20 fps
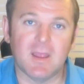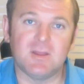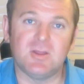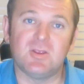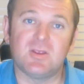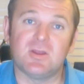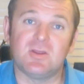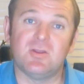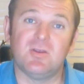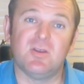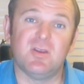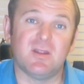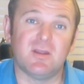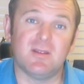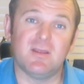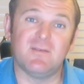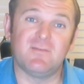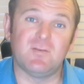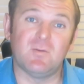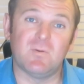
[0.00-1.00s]
You can do
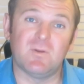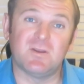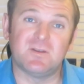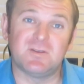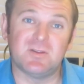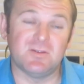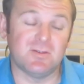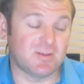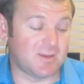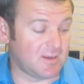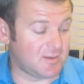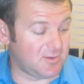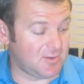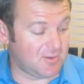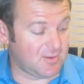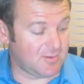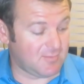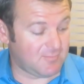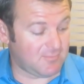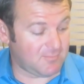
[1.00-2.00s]
it, if you wanted to, you can do
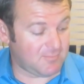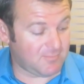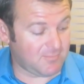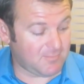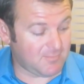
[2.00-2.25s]
it.